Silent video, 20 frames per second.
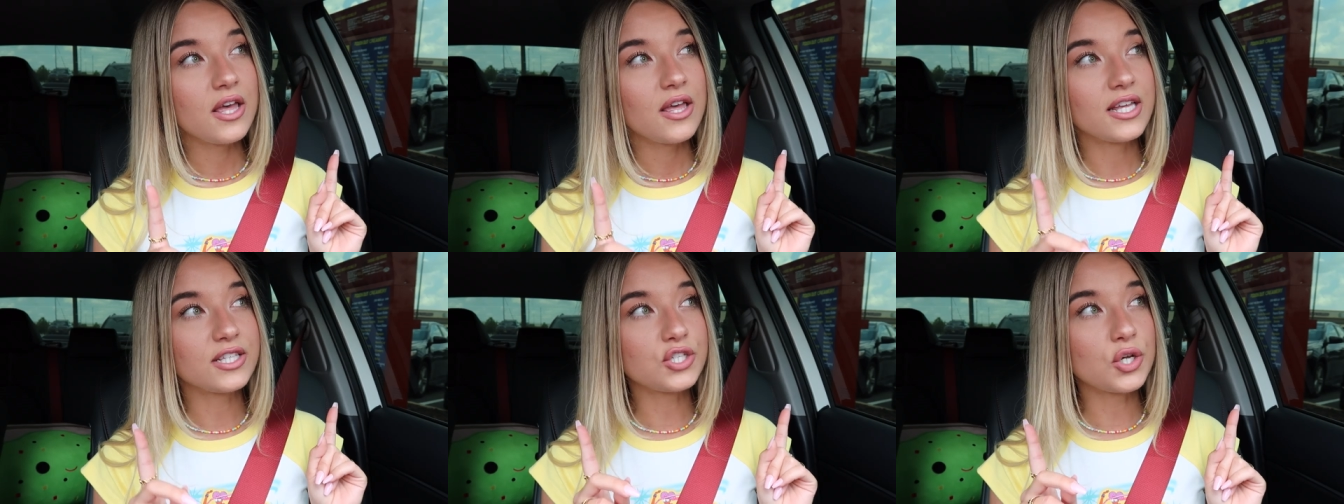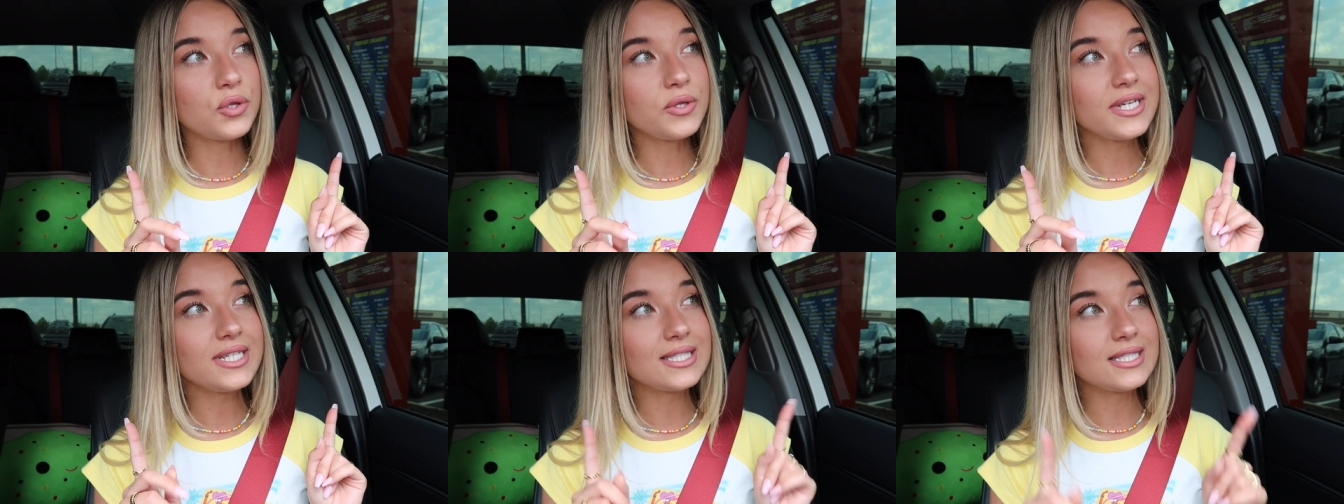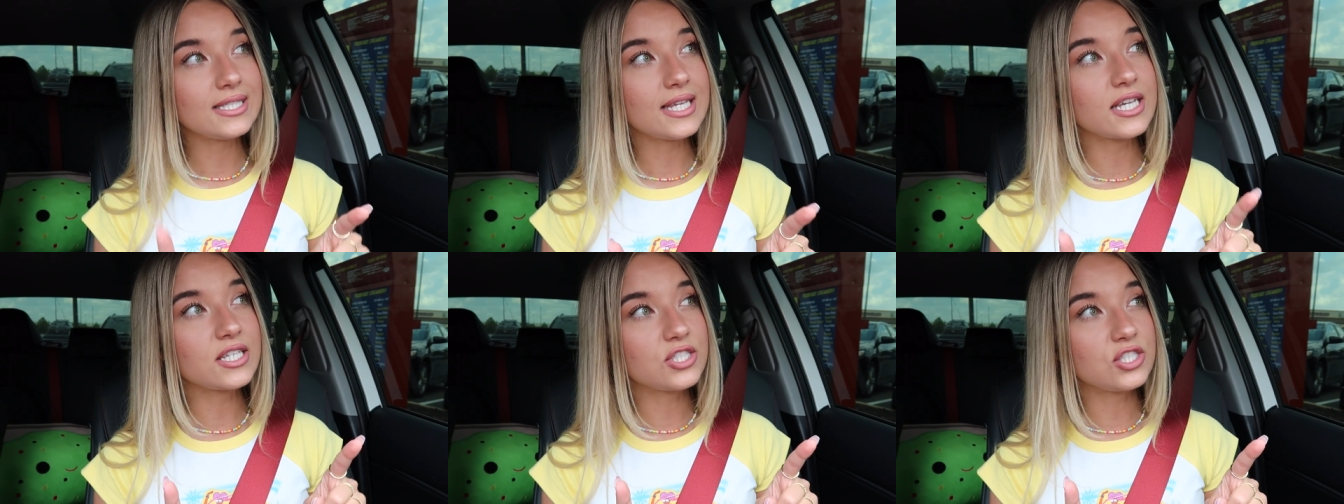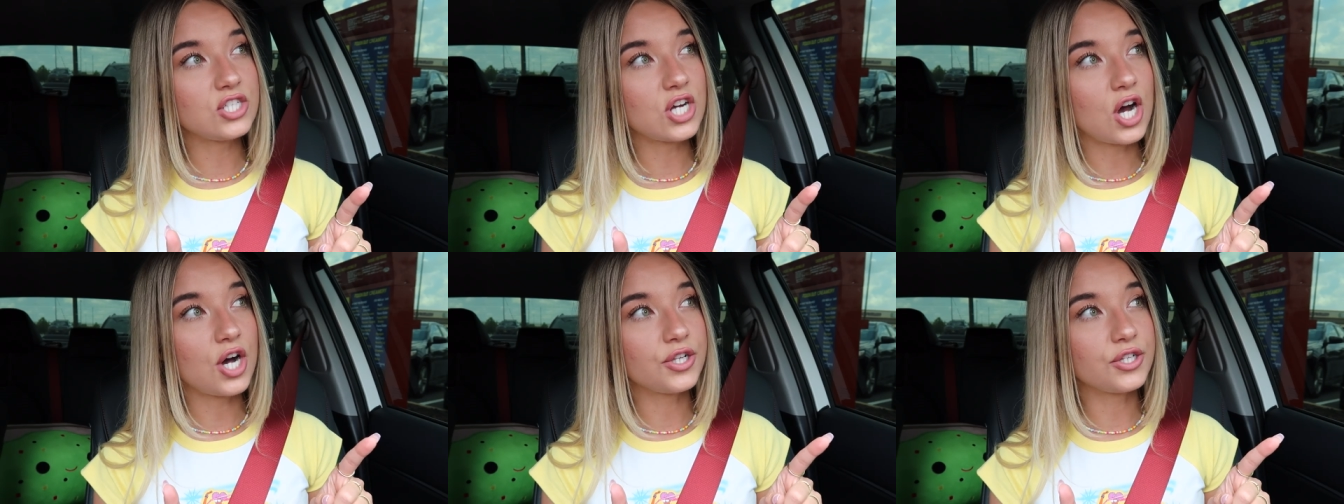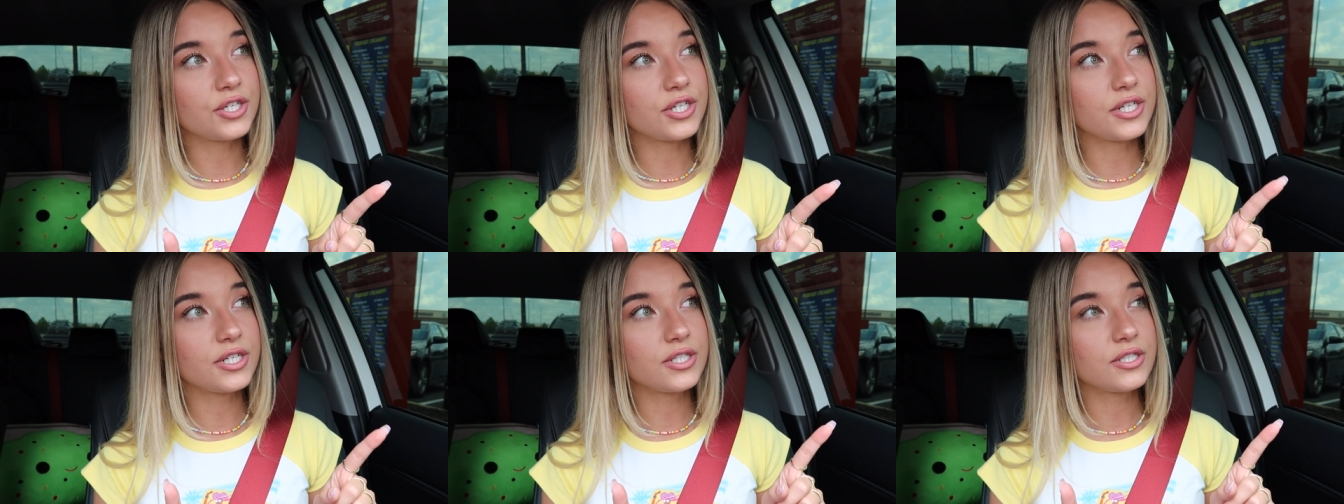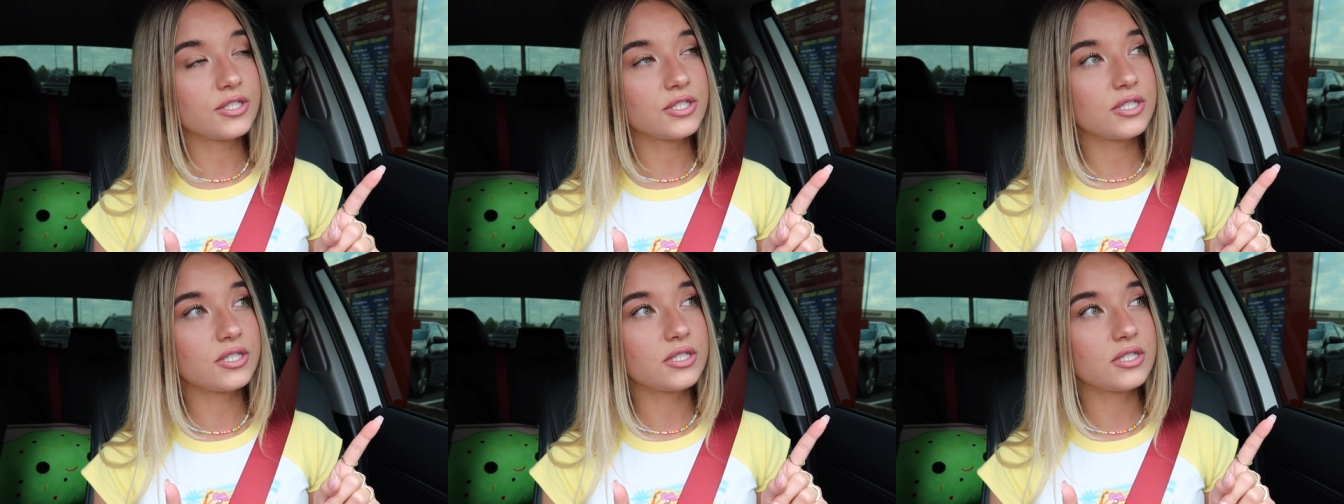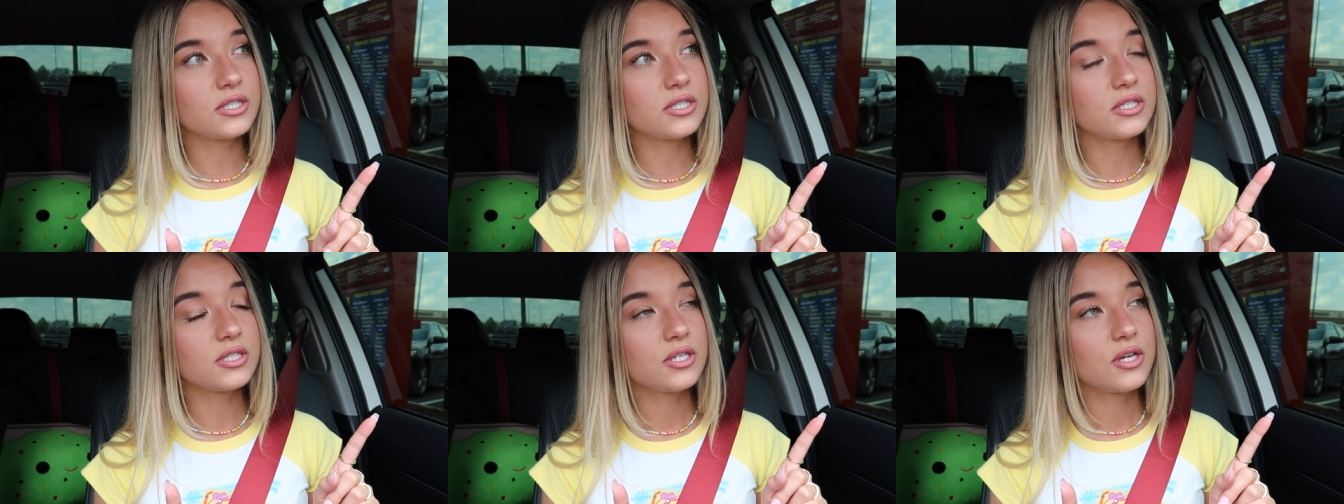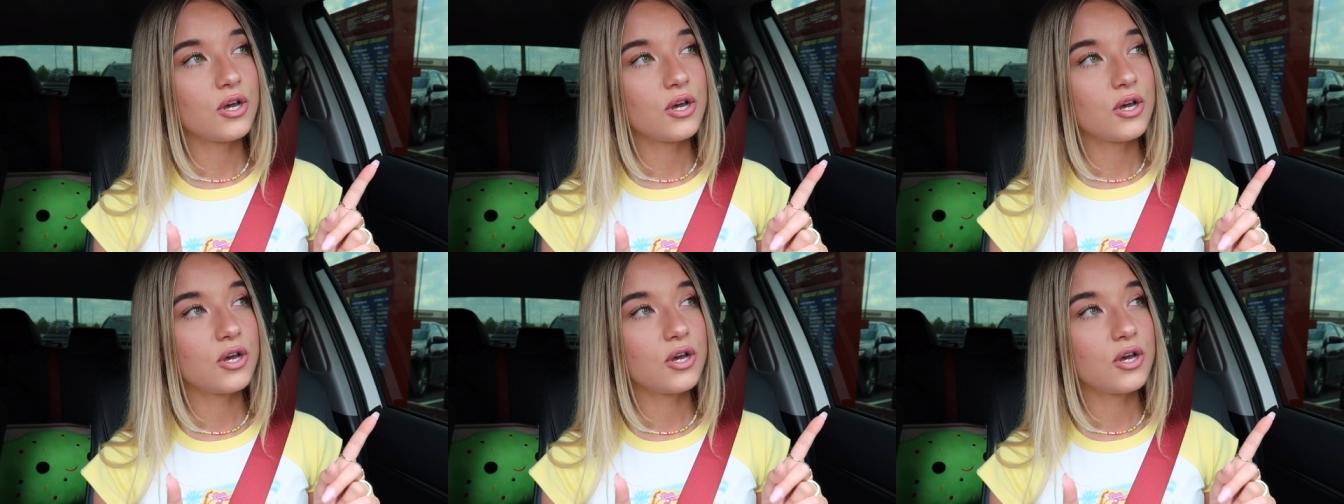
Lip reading: it's only $6